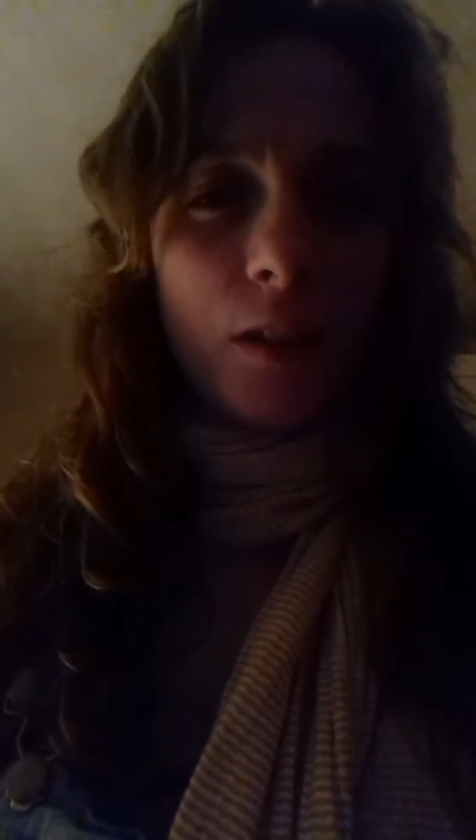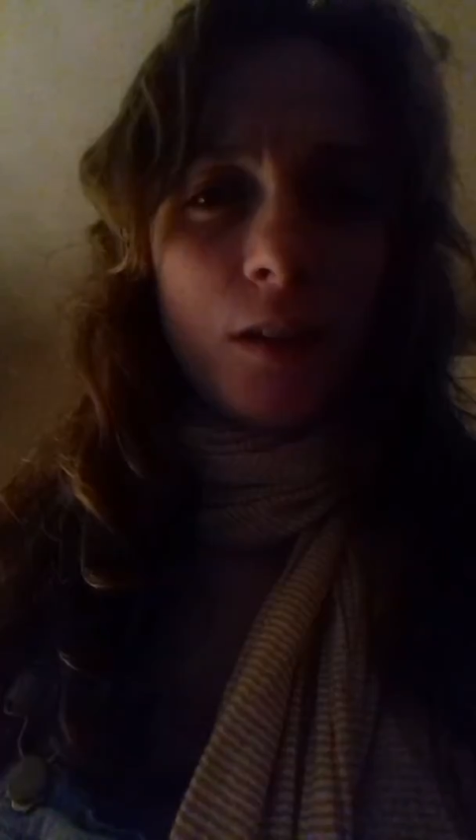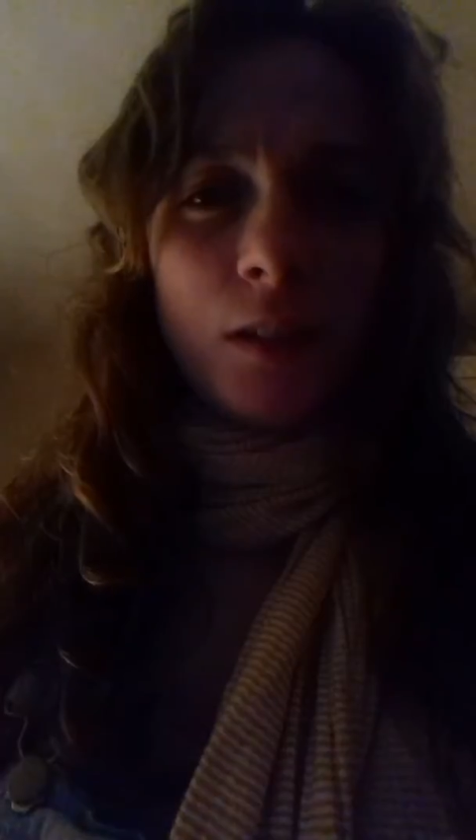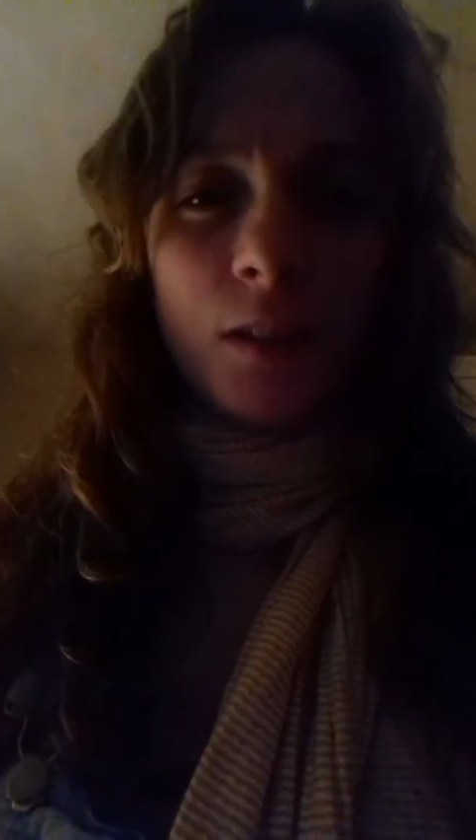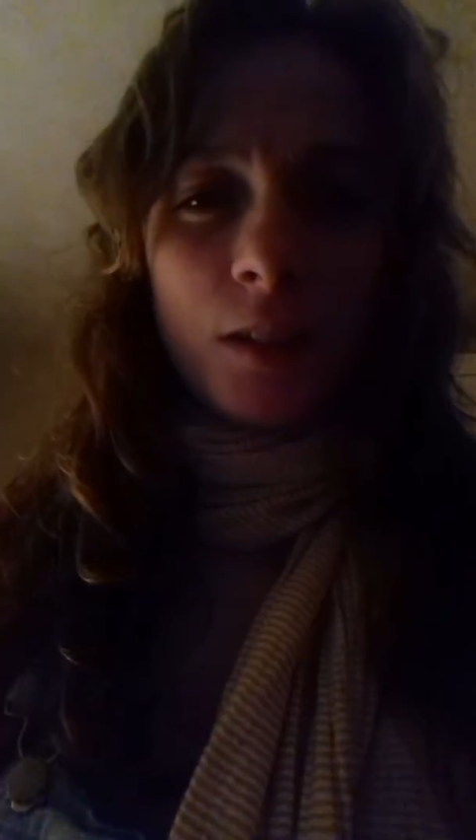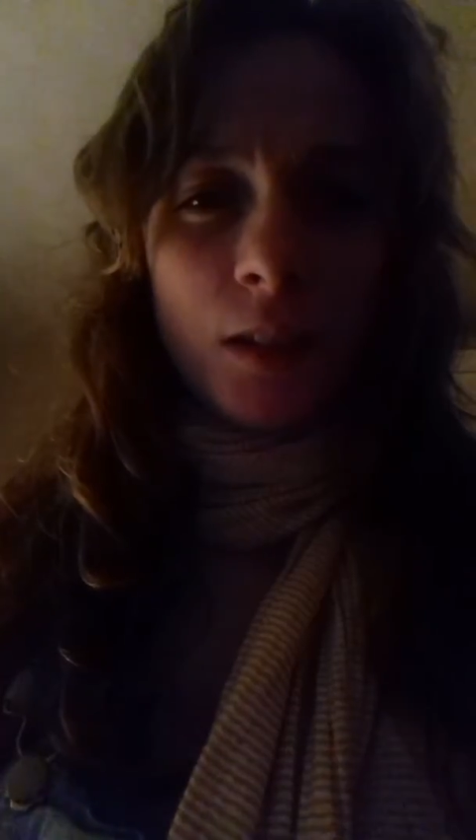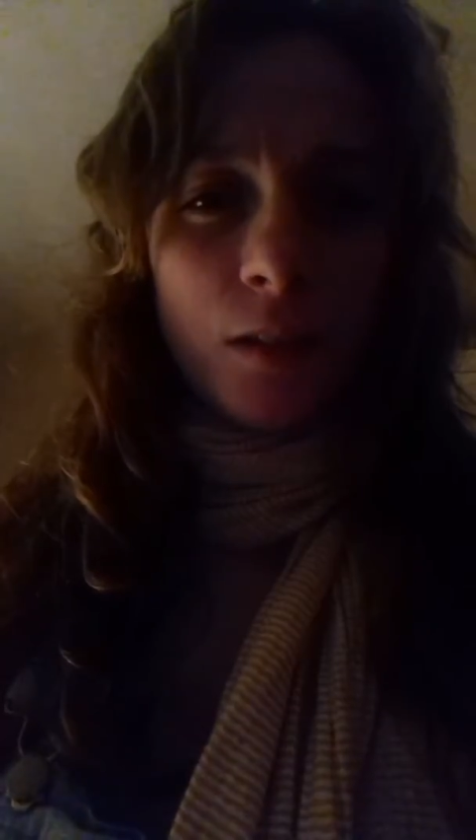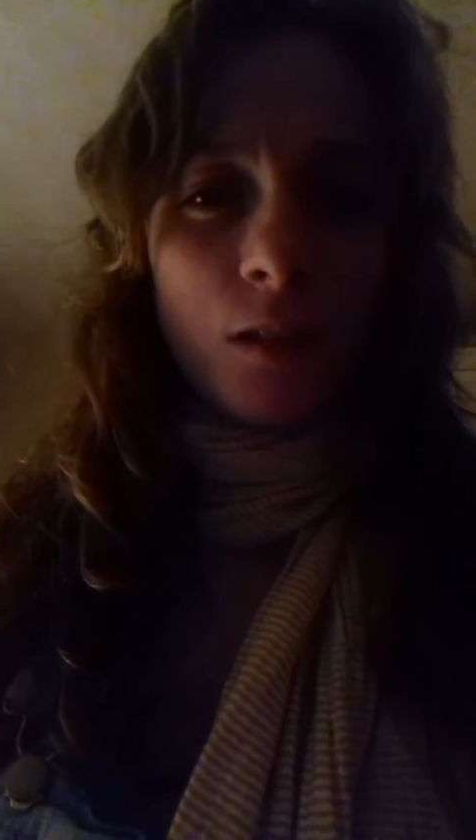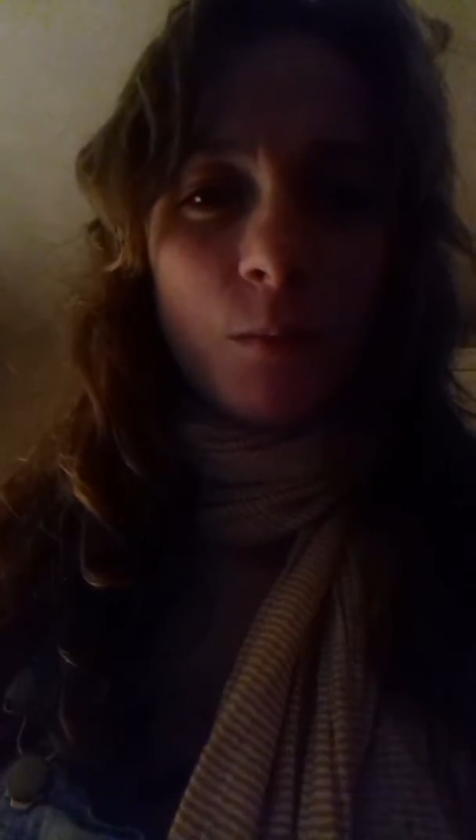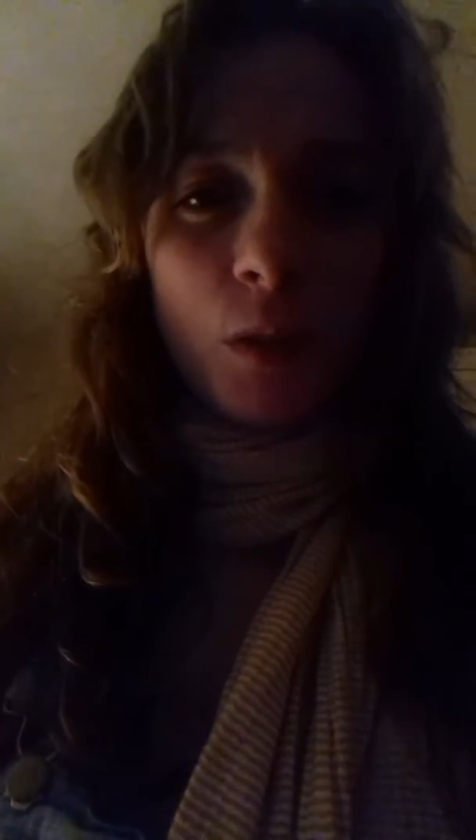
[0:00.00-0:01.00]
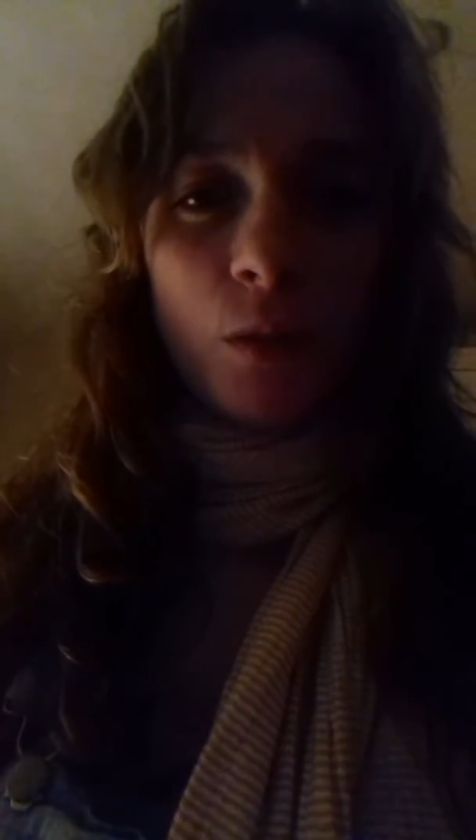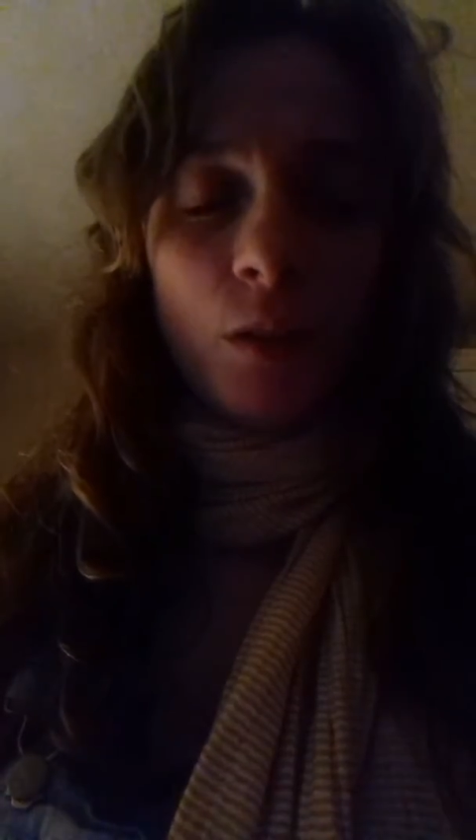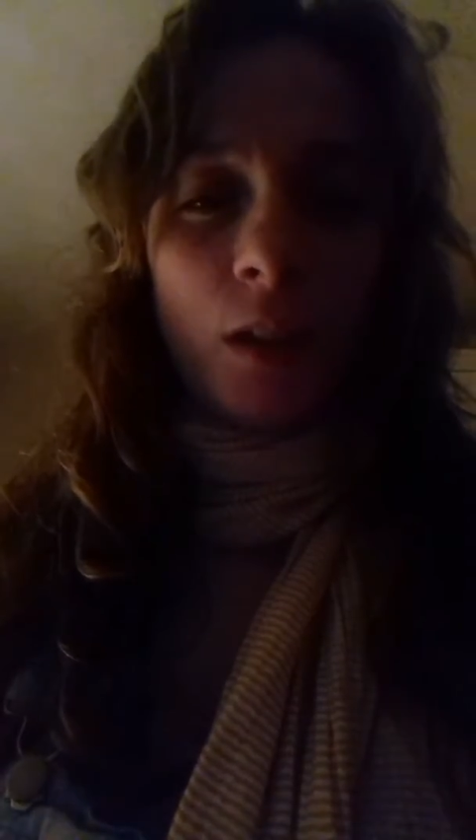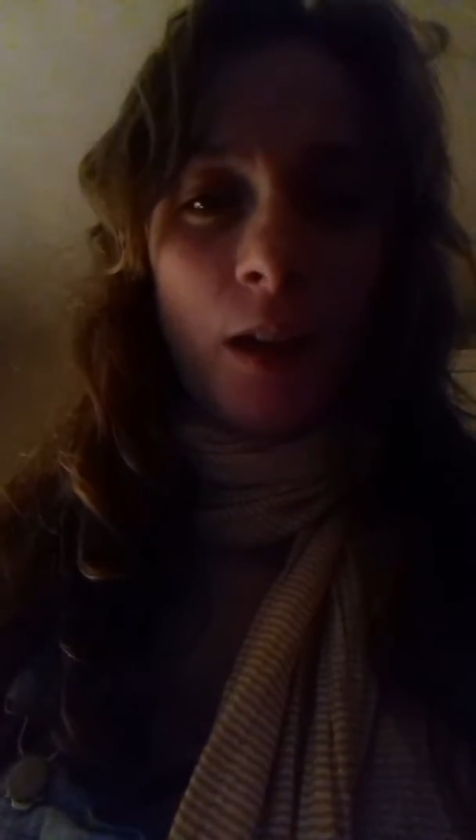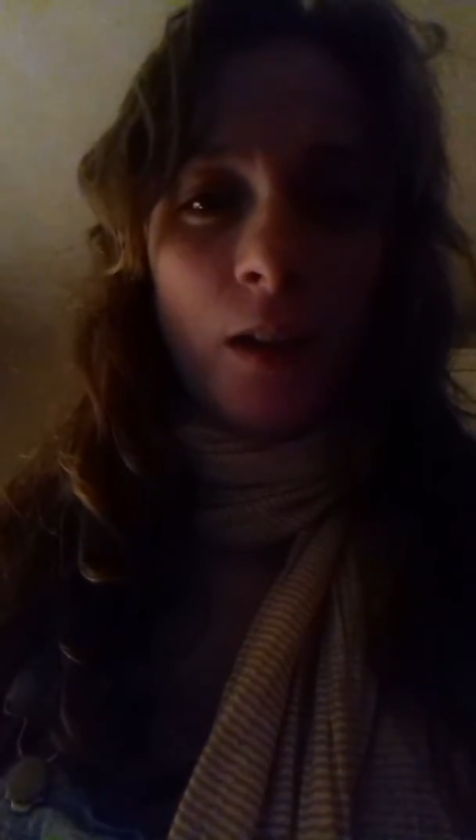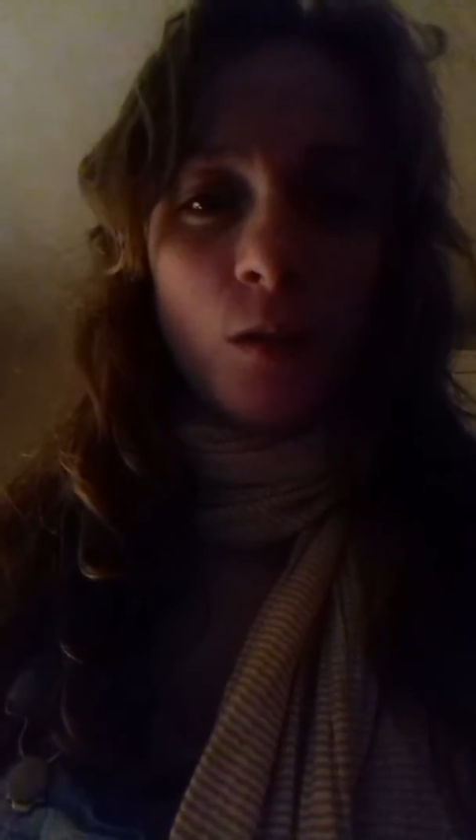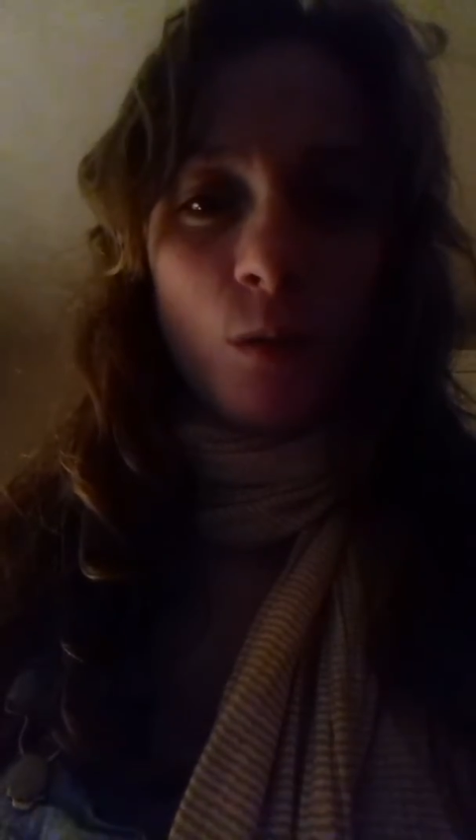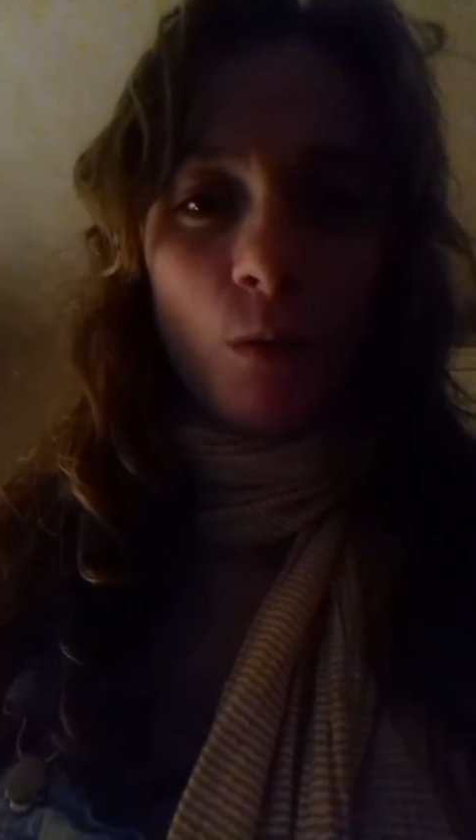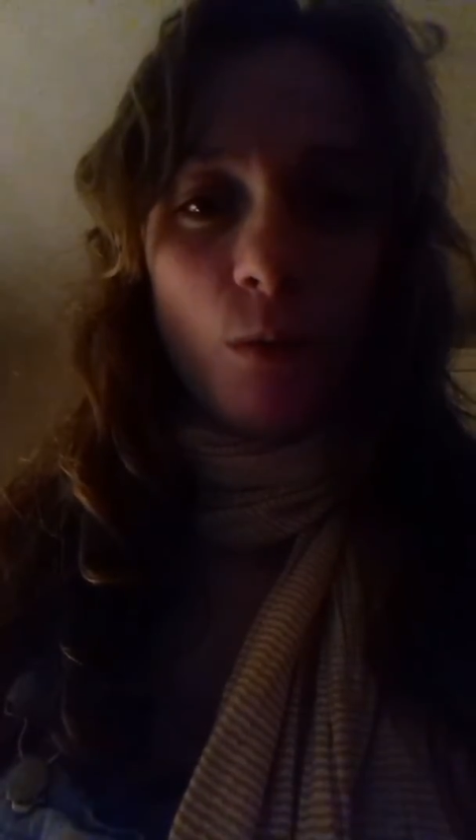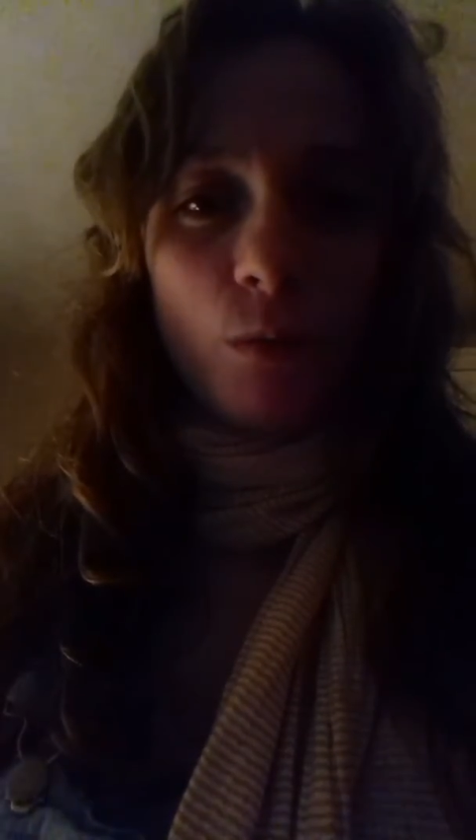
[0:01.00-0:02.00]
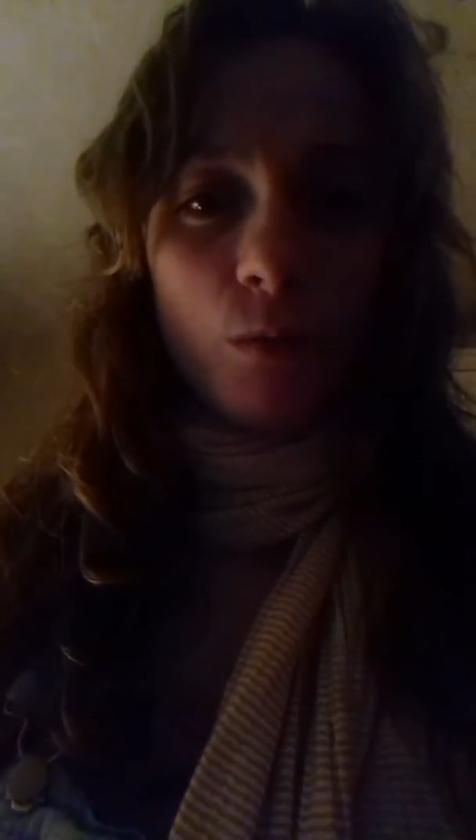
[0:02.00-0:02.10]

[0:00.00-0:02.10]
and he sees the beauty in our soul.